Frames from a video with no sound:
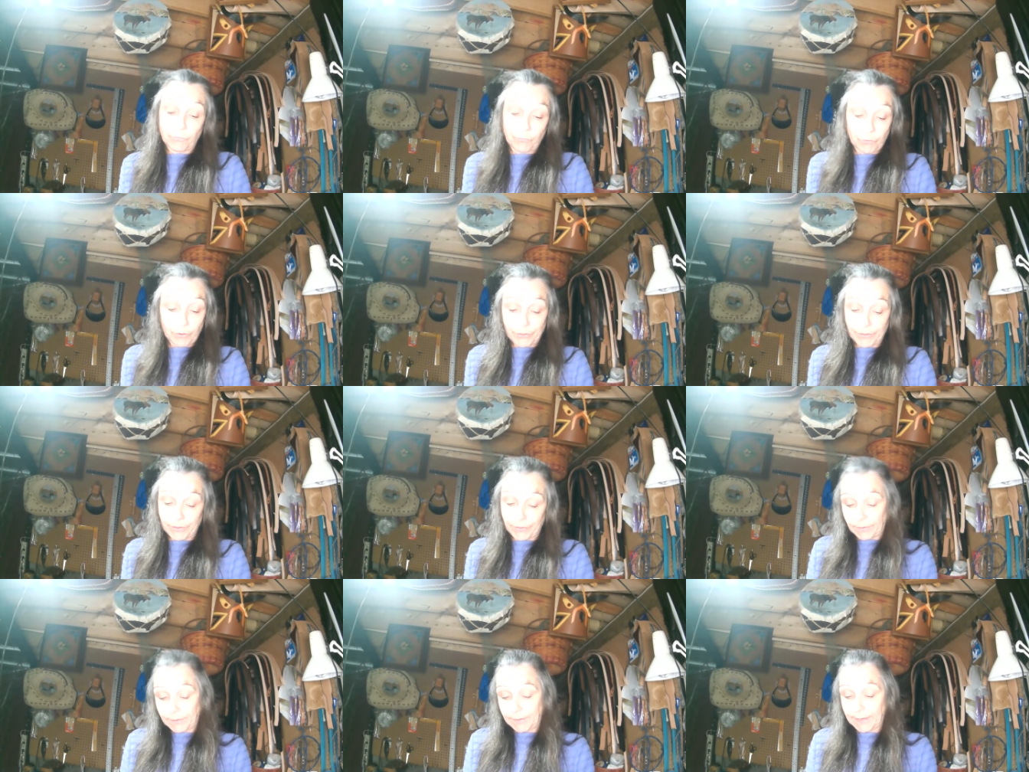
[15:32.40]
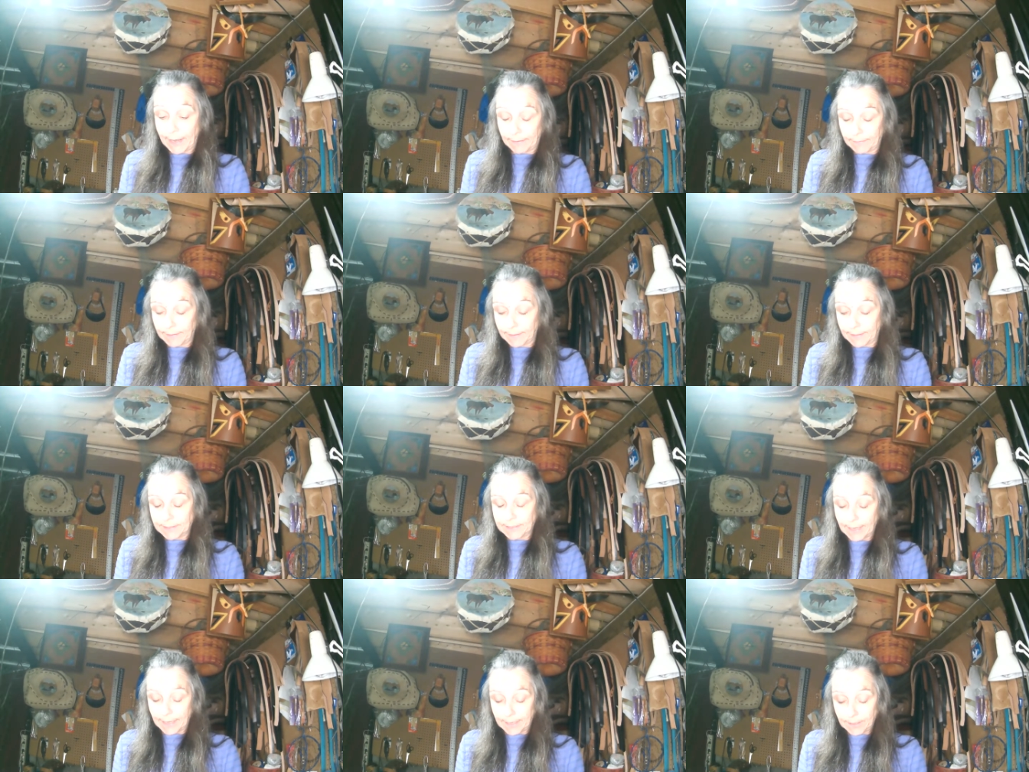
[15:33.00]
forth and the
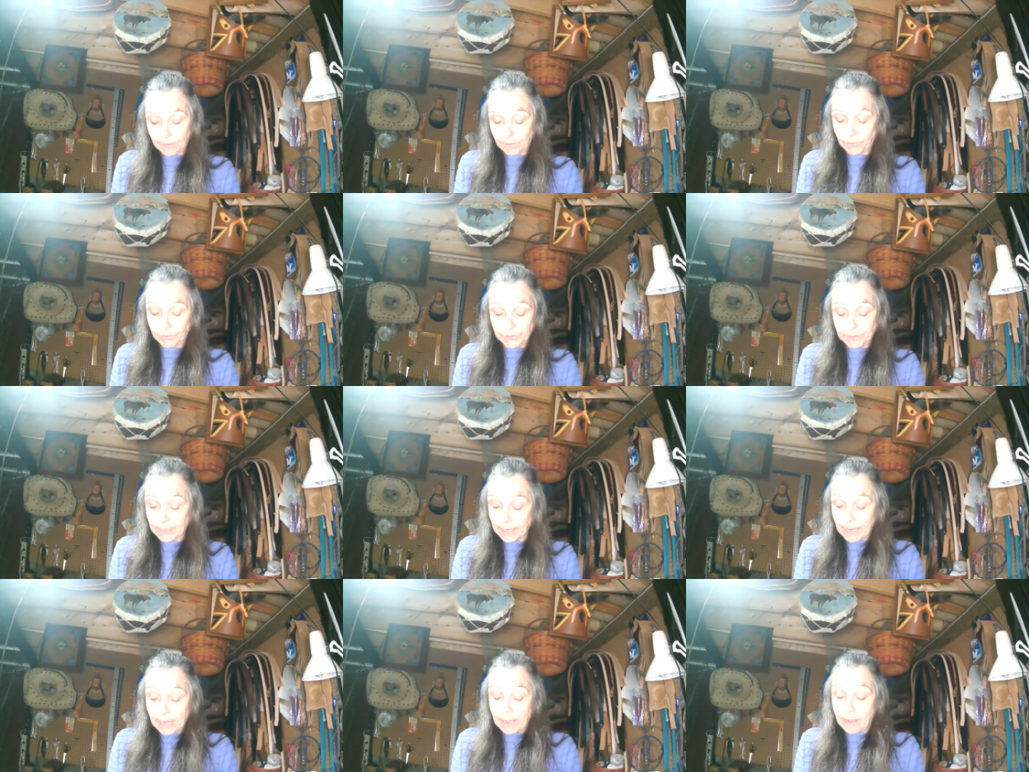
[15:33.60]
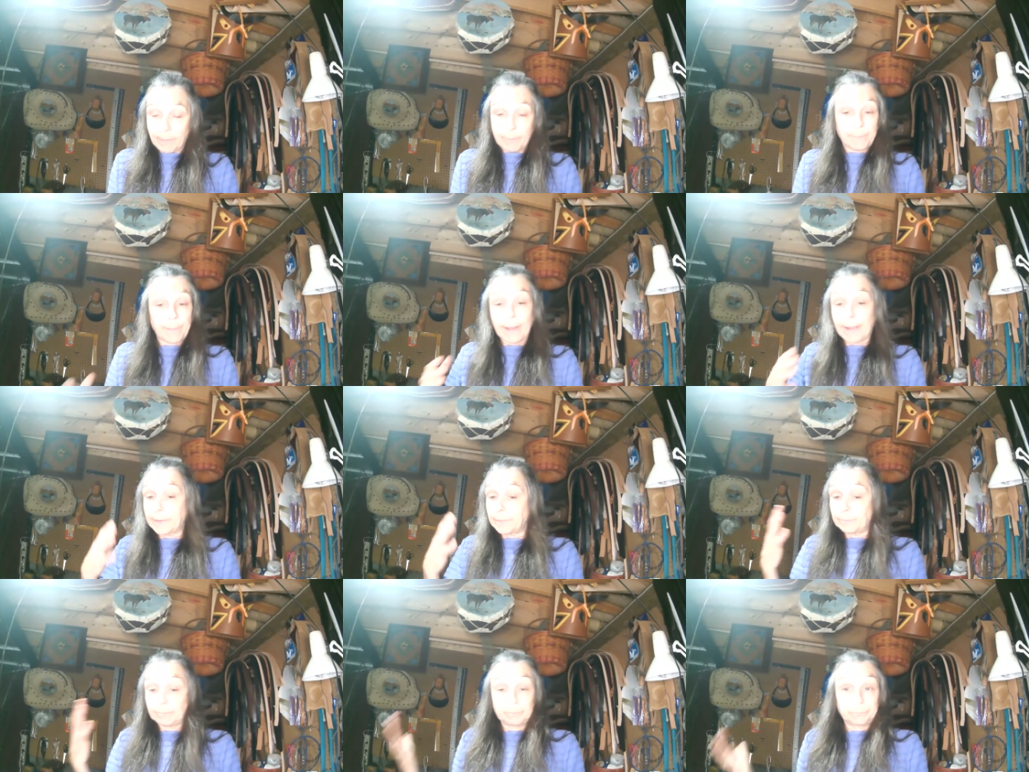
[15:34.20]
techniques I use.
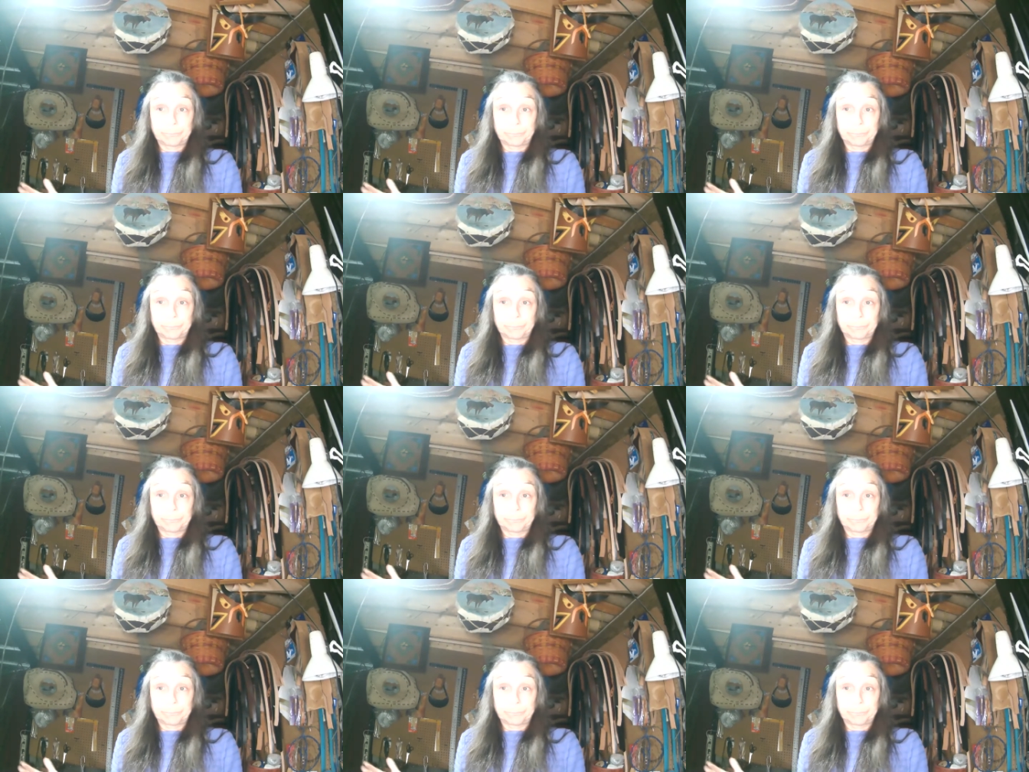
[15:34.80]
But